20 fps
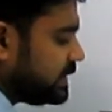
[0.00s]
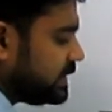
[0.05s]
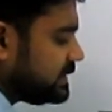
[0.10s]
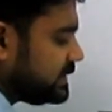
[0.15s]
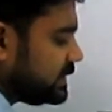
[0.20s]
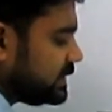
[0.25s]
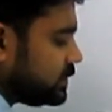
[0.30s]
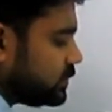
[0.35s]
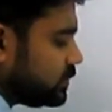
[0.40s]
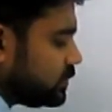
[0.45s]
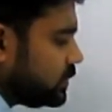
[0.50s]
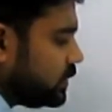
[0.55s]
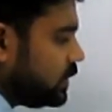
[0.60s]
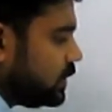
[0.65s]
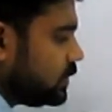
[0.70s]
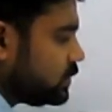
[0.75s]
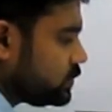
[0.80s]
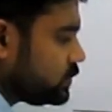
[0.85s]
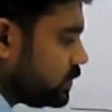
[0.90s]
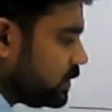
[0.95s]
S0.
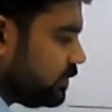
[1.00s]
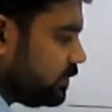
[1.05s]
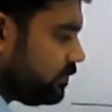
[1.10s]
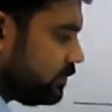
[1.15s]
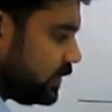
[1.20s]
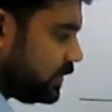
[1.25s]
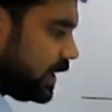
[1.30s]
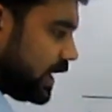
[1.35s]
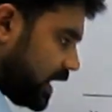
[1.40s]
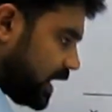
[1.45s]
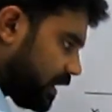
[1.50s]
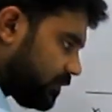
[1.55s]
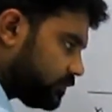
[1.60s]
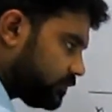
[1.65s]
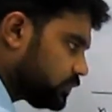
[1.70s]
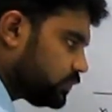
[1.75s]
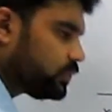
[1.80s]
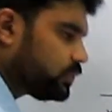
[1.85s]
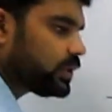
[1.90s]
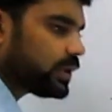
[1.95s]
So if we
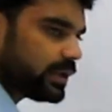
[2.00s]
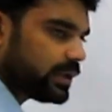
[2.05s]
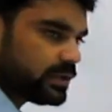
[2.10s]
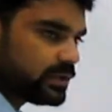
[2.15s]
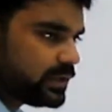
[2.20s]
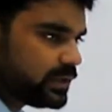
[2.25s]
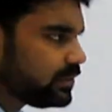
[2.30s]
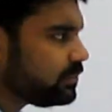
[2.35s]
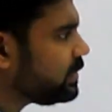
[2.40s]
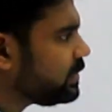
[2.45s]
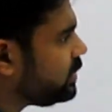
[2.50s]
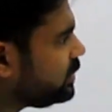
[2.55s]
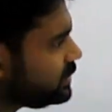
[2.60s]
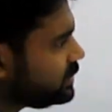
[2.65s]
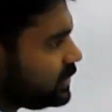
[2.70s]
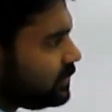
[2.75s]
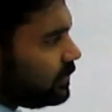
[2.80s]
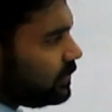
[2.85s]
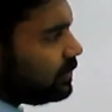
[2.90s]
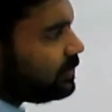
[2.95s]
have to write it, because
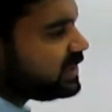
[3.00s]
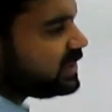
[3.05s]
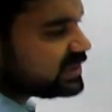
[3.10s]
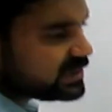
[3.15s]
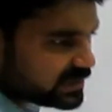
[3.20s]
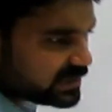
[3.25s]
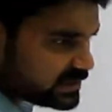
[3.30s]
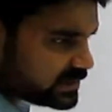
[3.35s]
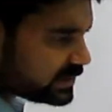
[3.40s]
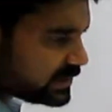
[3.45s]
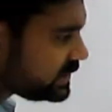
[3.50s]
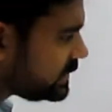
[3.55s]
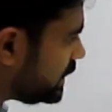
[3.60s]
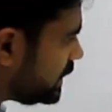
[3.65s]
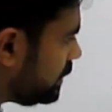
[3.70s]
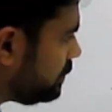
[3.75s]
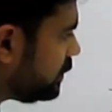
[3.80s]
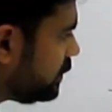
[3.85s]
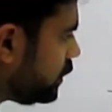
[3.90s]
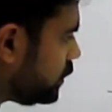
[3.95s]
it will be just the
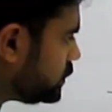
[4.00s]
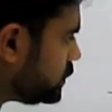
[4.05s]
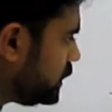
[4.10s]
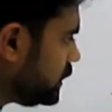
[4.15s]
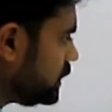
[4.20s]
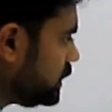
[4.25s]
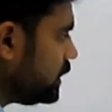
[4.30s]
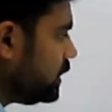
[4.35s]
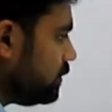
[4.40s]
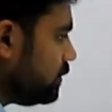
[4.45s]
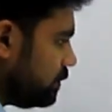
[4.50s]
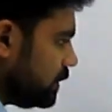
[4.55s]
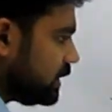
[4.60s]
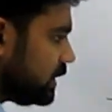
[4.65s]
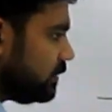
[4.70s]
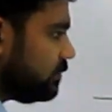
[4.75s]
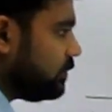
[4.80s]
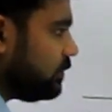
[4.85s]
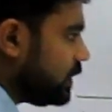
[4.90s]
same logic, but if